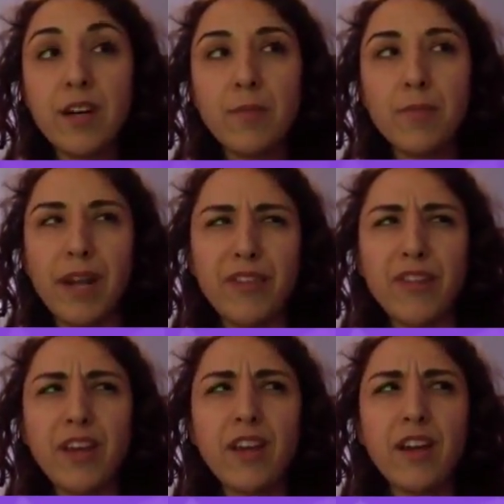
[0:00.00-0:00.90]
But I
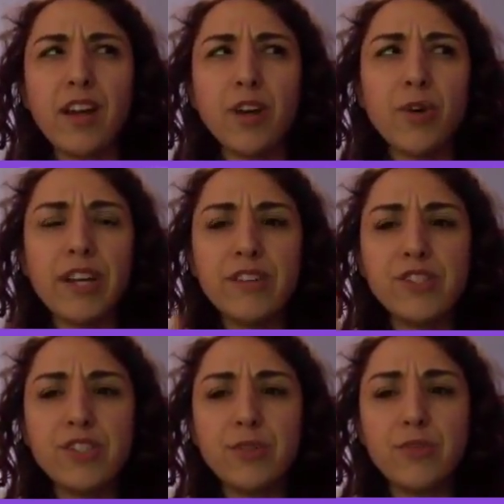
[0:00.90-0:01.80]
think according
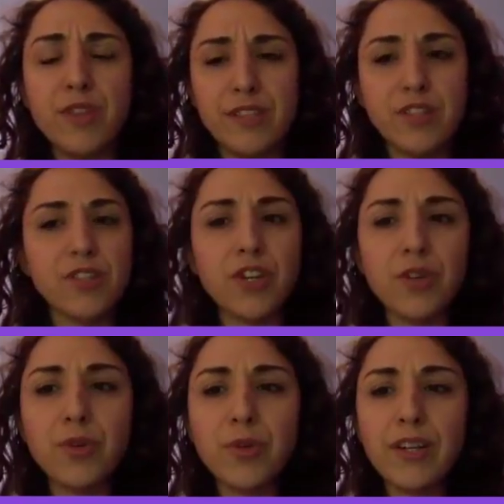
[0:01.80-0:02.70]
to this
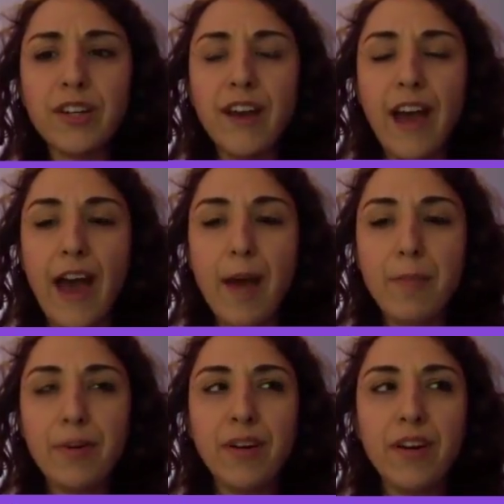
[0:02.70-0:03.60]
new app,
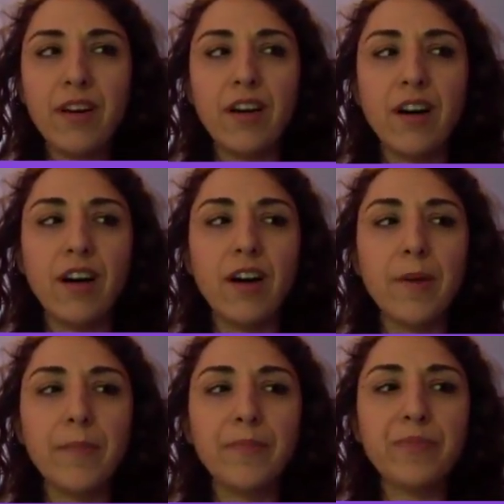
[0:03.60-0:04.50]

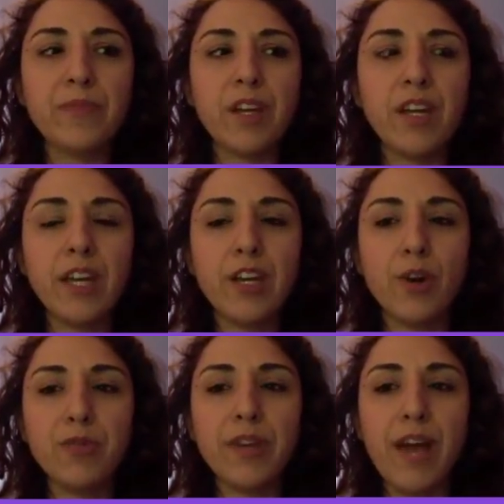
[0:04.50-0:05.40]
he could
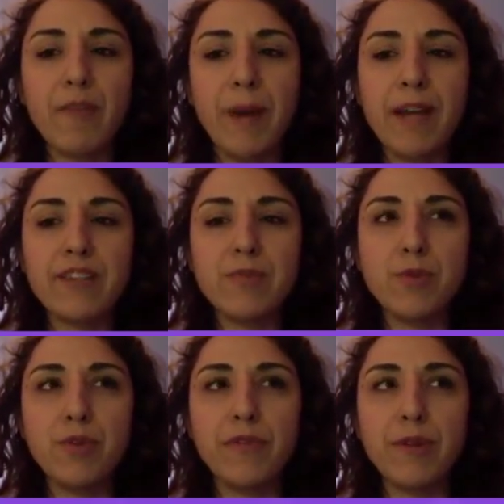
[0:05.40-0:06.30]
only have a Pisces
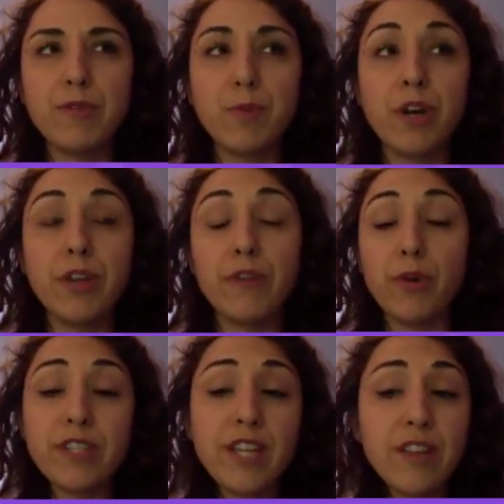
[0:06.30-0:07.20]
moon if he was born on the
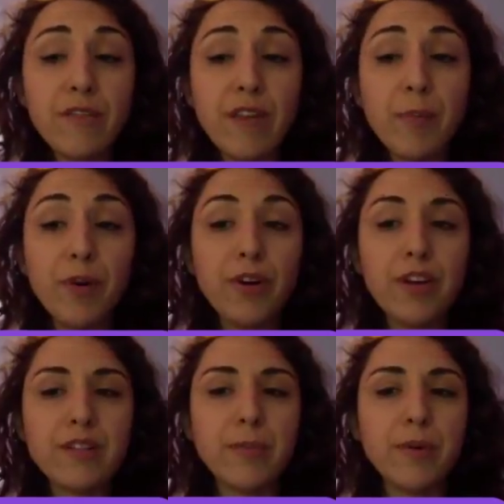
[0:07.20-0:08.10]
14th of April
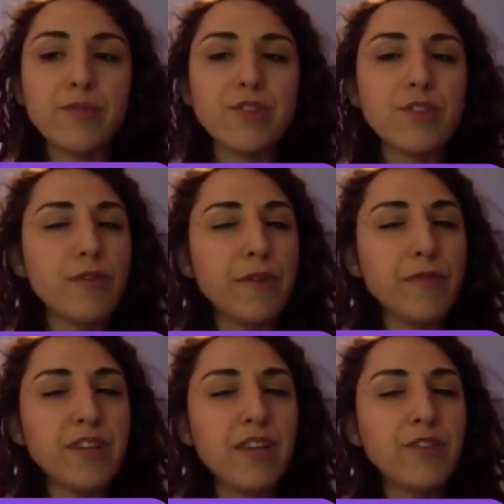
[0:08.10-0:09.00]
as opposed to the
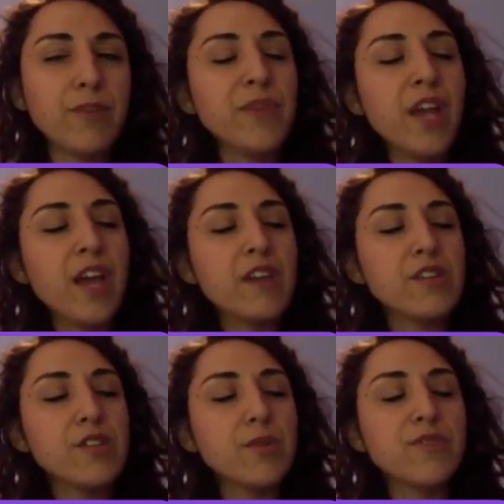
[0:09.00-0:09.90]
15th.
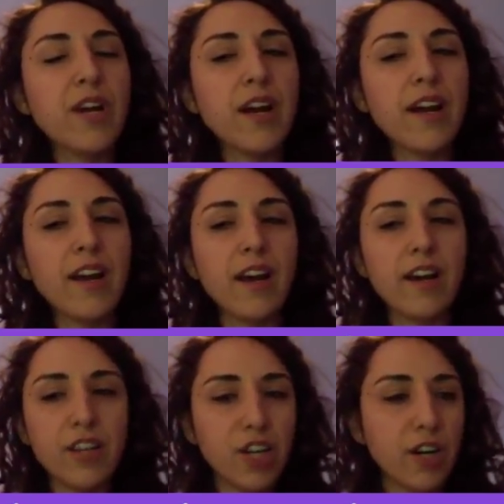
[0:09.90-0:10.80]
So it's very
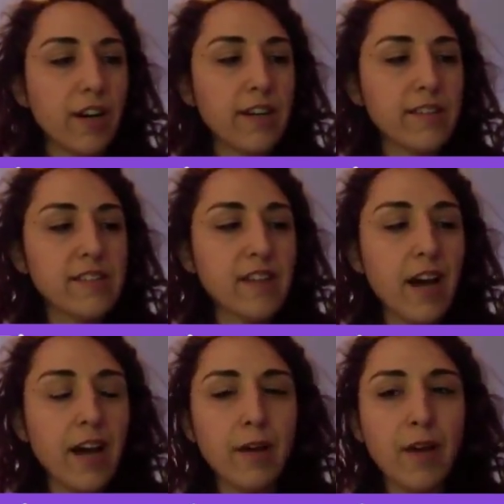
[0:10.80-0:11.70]
curious.
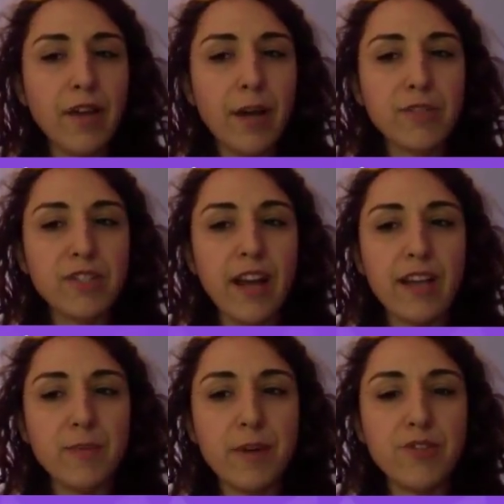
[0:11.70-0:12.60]
I think I'm just going to ask
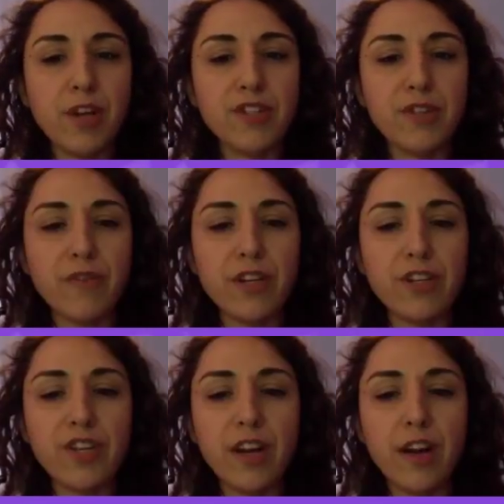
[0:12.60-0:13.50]
my astrology friend to
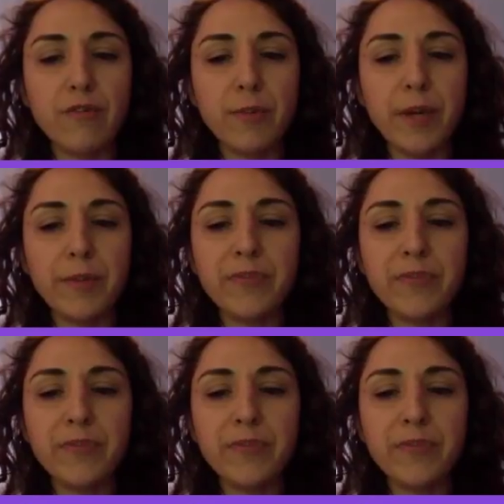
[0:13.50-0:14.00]
check it out for me.